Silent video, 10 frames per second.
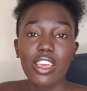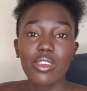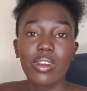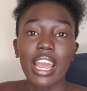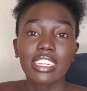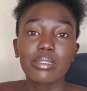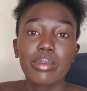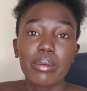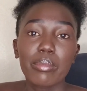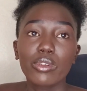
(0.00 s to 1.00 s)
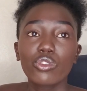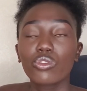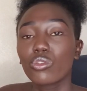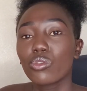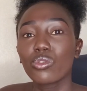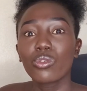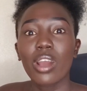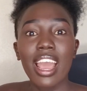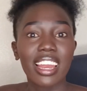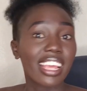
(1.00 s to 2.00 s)
You can't be able to
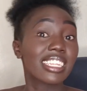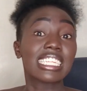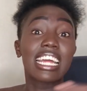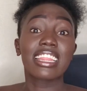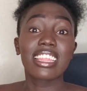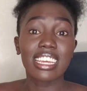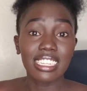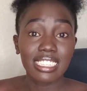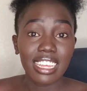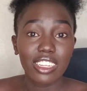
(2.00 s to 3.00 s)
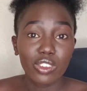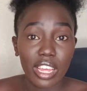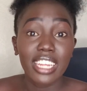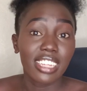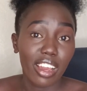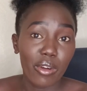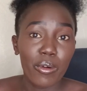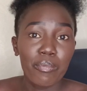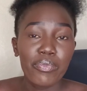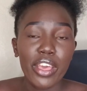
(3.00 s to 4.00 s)
do like 10 things at a
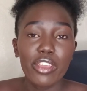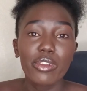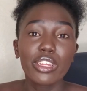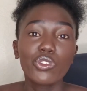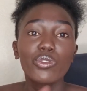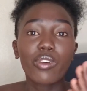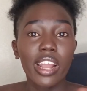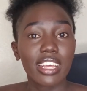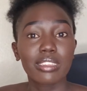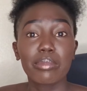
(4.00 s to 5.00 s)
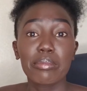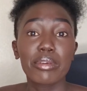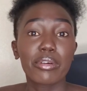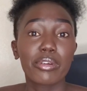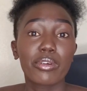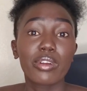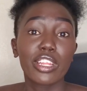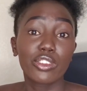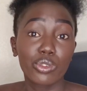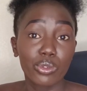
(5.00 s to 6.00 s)
go. You need to focus maybe on
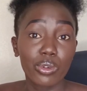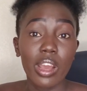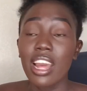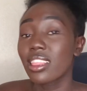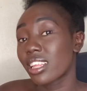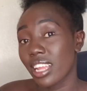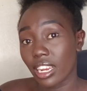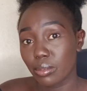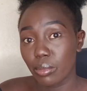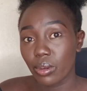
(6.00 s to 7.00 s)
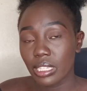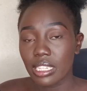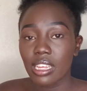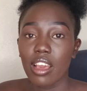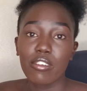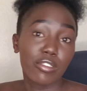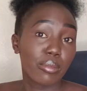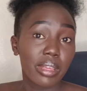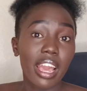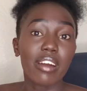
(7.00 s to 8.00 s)
only 2-3 at most.
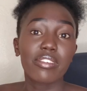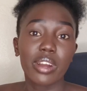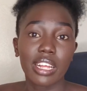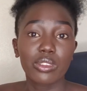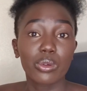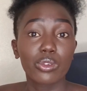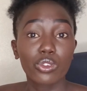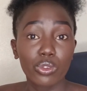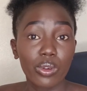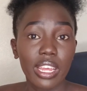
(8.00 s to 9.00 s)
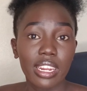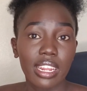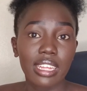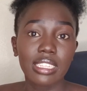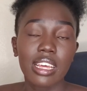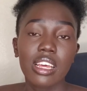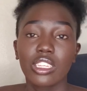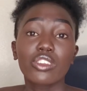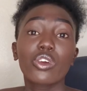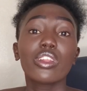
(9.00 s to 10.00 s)
For me, I focused on 2 areas.
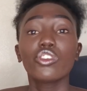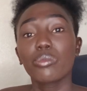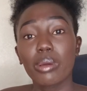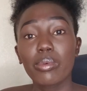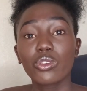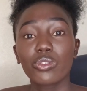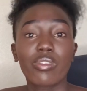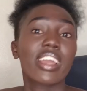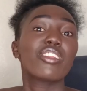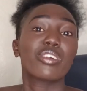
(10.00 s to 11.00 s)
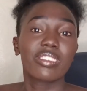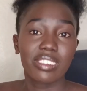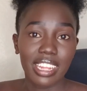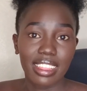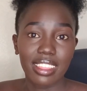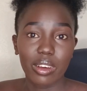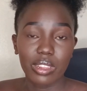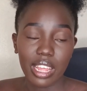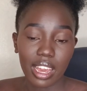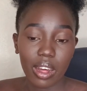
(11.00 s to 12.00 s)
So you need to be able to find your strength
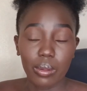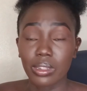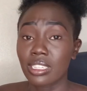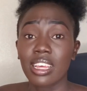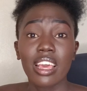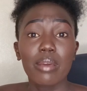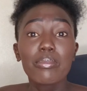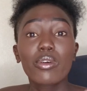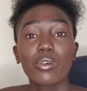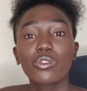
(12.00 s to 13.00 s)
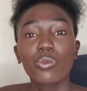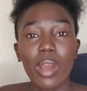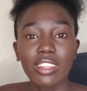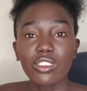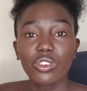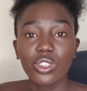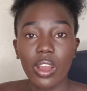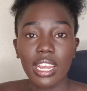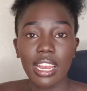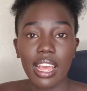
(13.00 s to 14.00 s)
on the account. Because once you
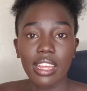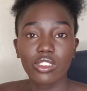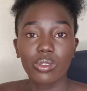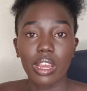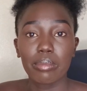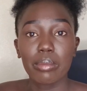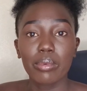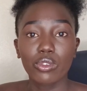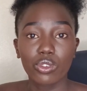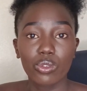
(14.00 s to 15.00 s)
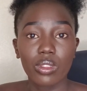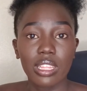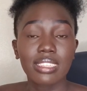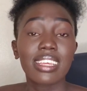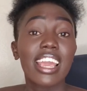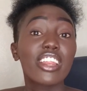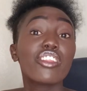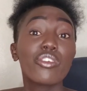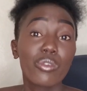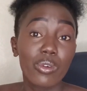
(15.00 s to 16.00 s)
show a client, you can be able to do this
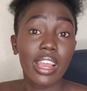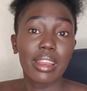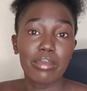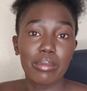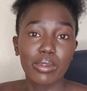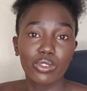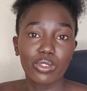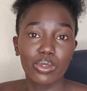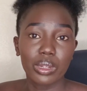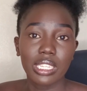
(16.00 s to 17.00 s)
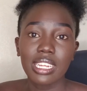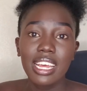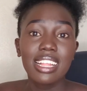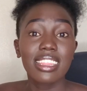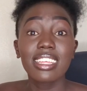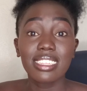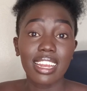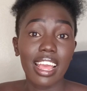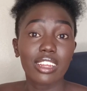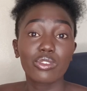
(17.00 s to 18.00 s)
and you can be able to do it, this
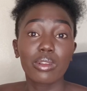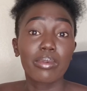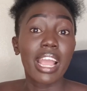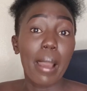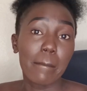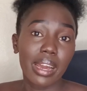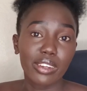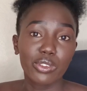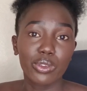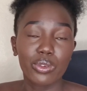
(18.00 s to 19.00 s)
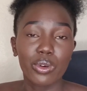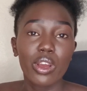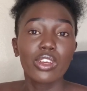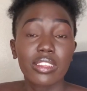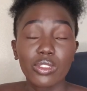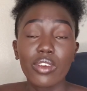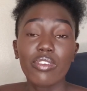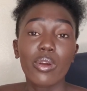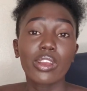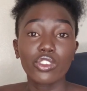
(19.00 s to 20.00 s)
client will come back to you. So if
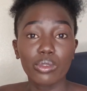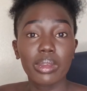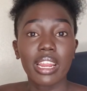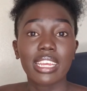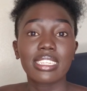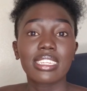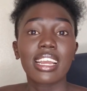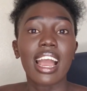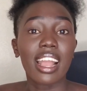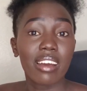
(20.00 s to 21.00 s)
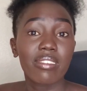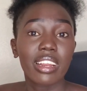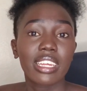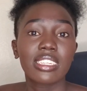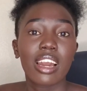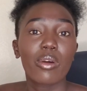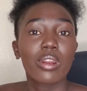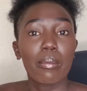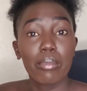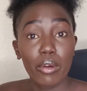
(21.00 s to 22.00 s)
you're going to be writing a cover letter
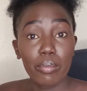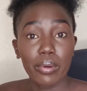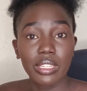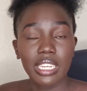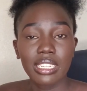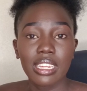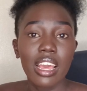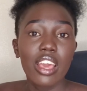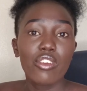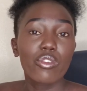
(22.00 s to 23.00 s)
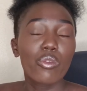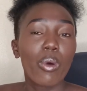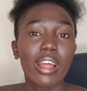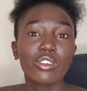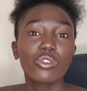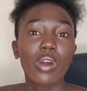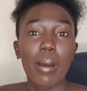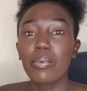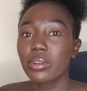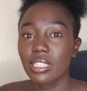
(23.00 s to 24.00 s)
on a blog project, you'd want to
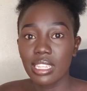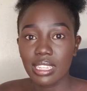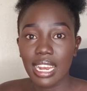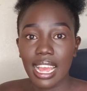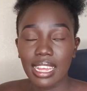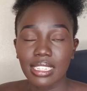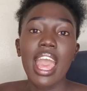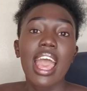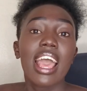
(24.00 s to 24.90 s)
approach this client